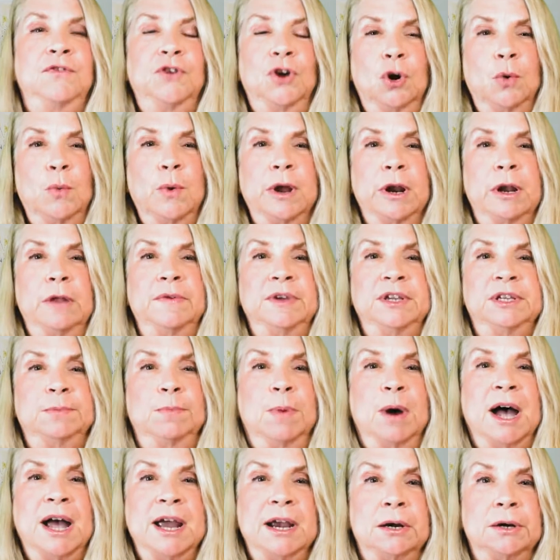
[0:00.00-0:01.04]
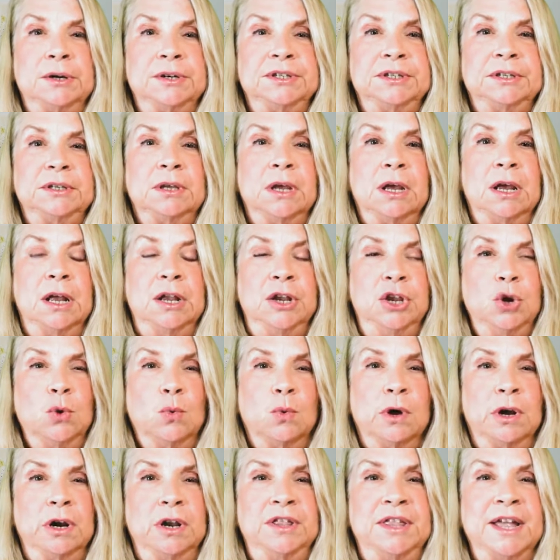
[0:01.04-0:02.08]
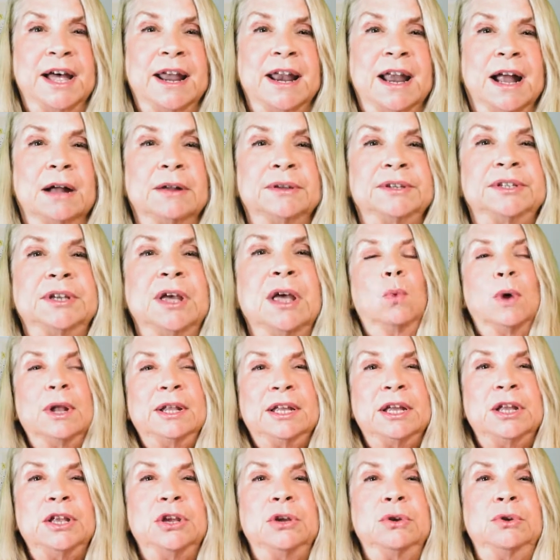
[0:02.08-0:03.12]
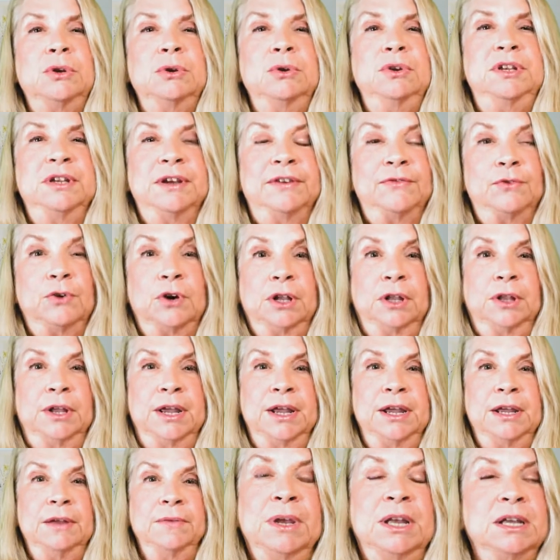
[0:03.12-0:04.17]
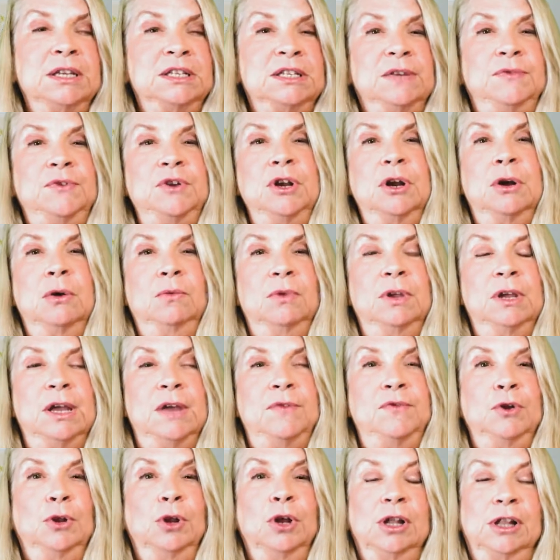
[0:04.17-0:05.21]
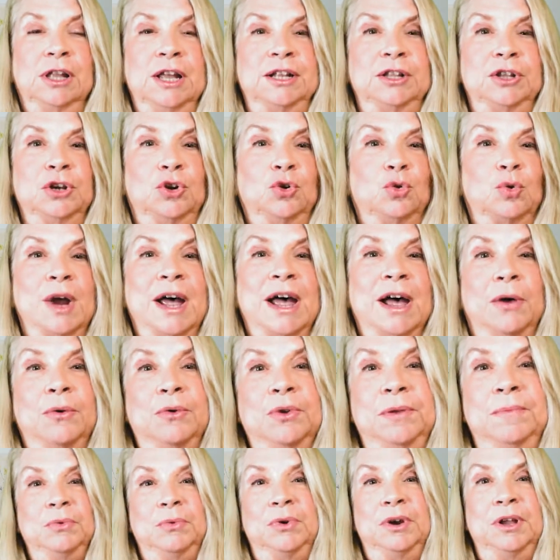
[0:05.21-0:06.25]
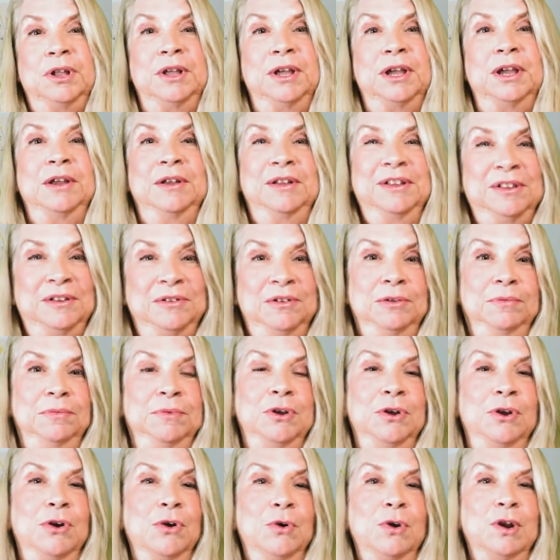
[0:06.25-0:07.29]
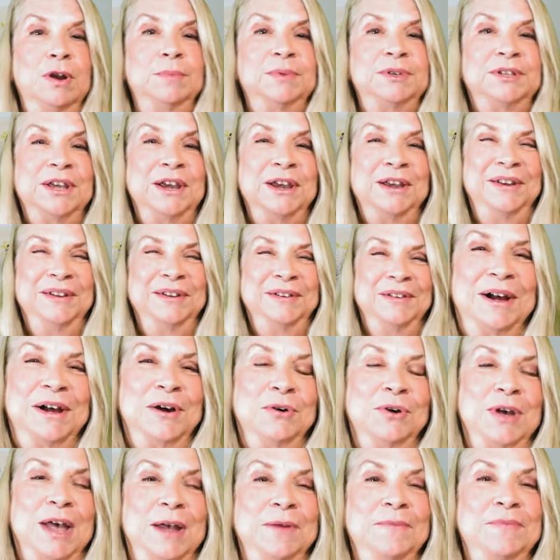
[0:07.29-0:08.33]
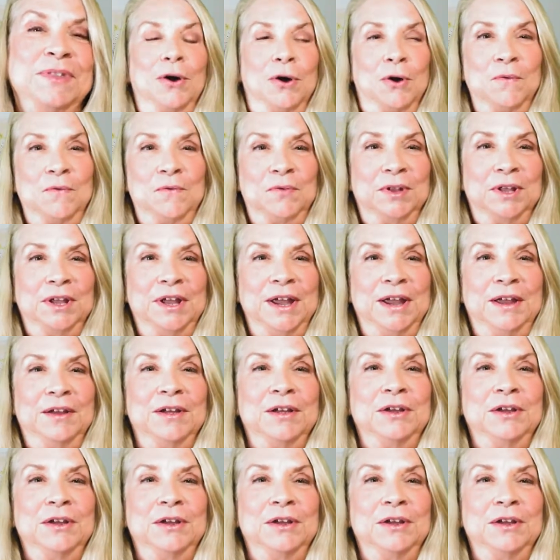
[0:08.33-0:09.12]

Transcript: you're one of these buyers and you wanted that house, what can you do differently? Because if you look like the crowd, really, you know what I'm saying? Okay, hopefully